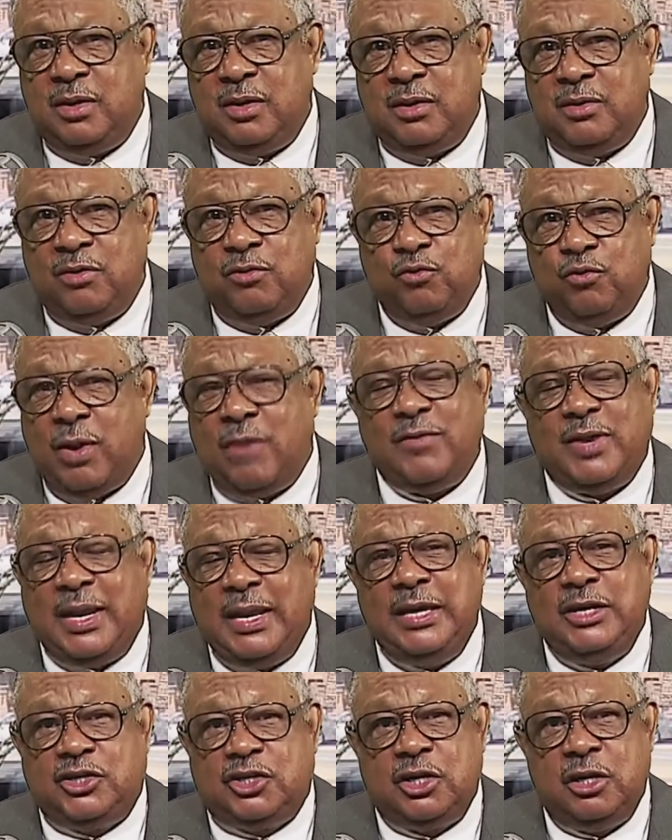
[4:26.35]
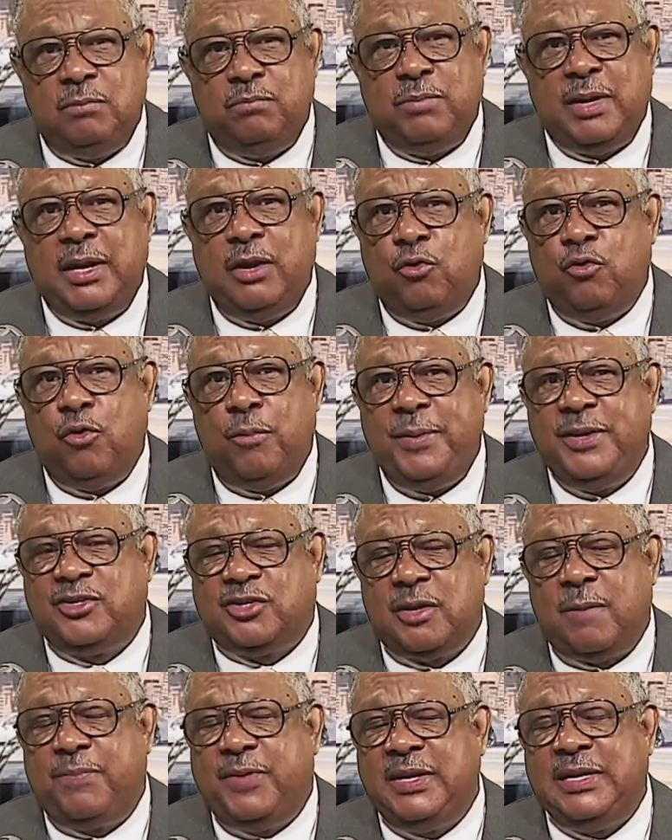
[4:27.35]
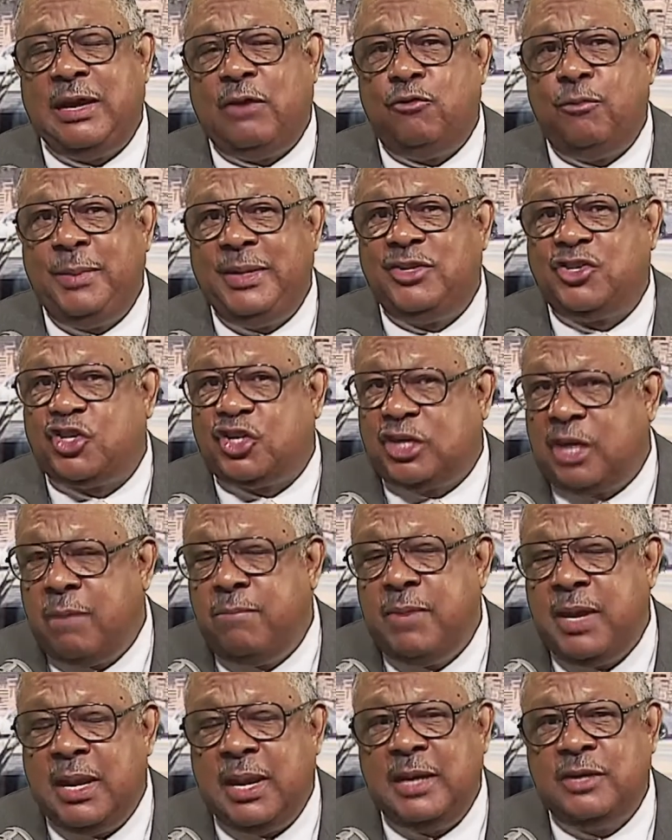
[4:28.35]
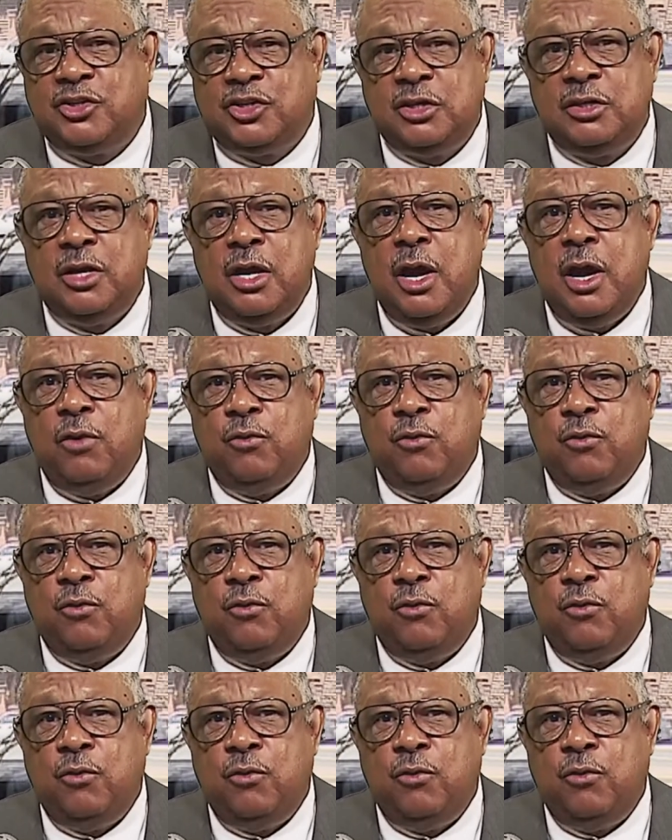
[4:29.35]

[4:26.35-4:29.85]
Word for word: revelation, but it will be something that will be stimulation